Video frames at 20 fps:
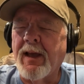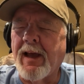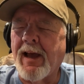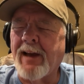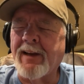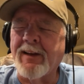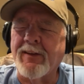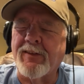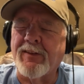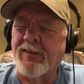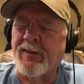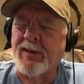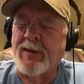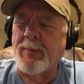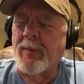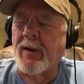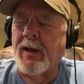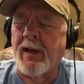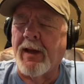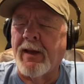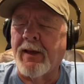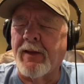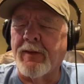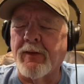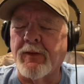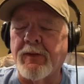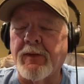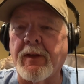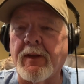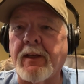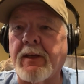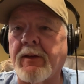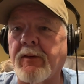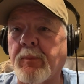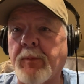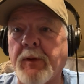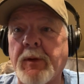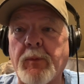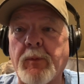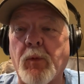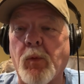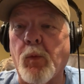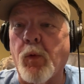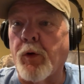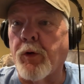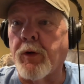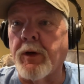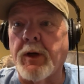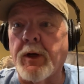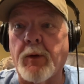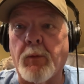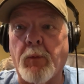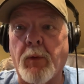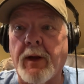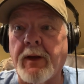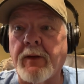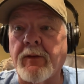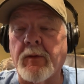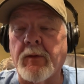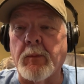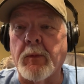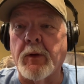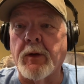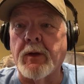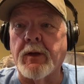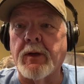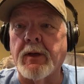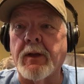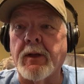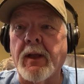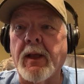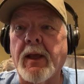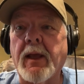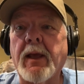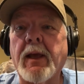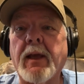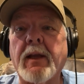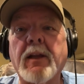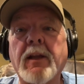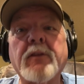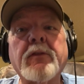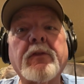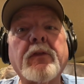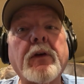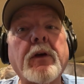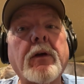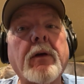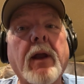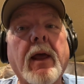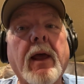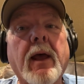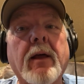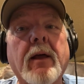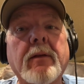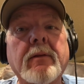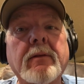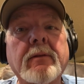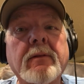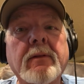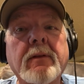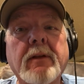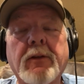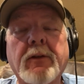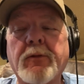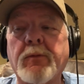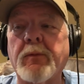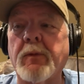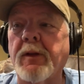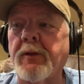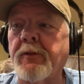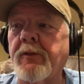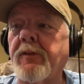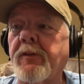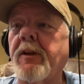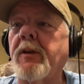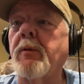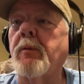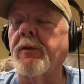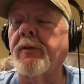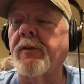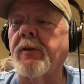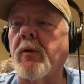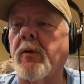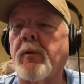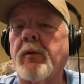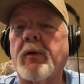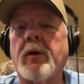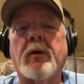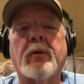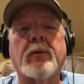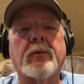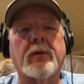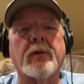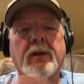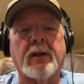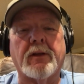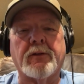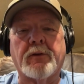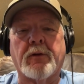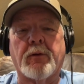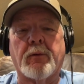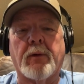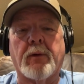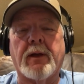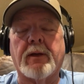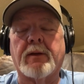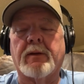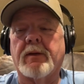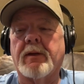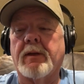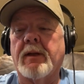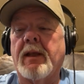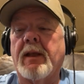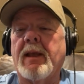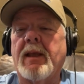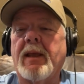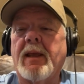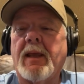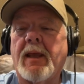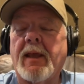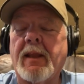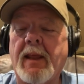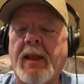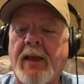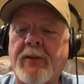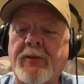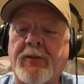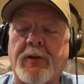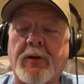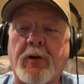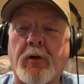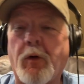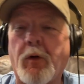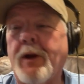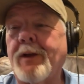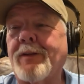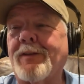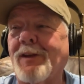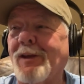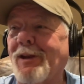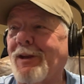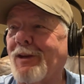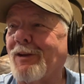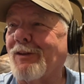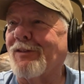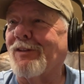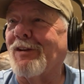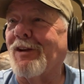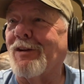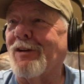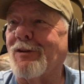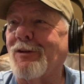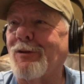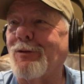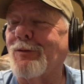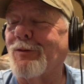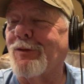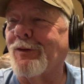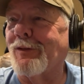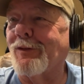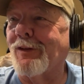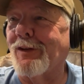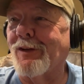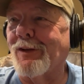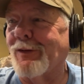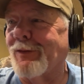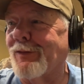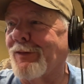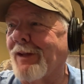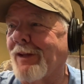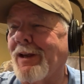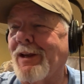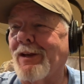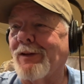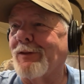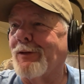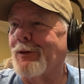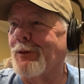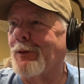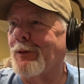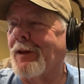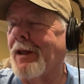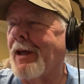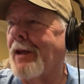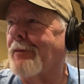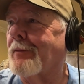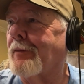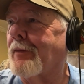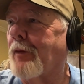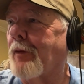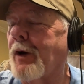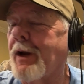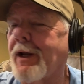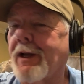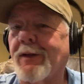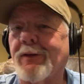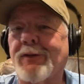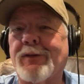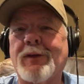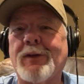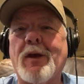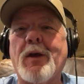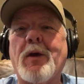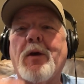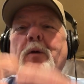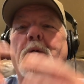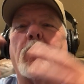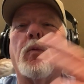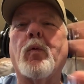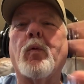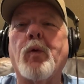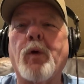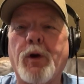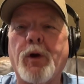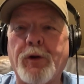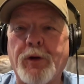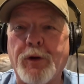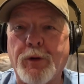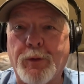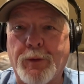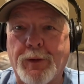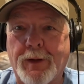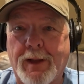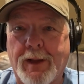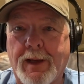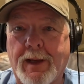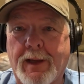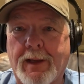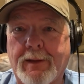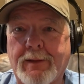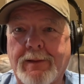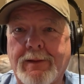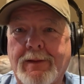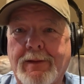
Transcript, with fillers: I can see behind the scenes people working and raising money. Hey, let's figure it out. Let's see what's going on and let's correct it. And that's the great thing, as Ted Nugent says, they ain't doing that in France. We're doing that.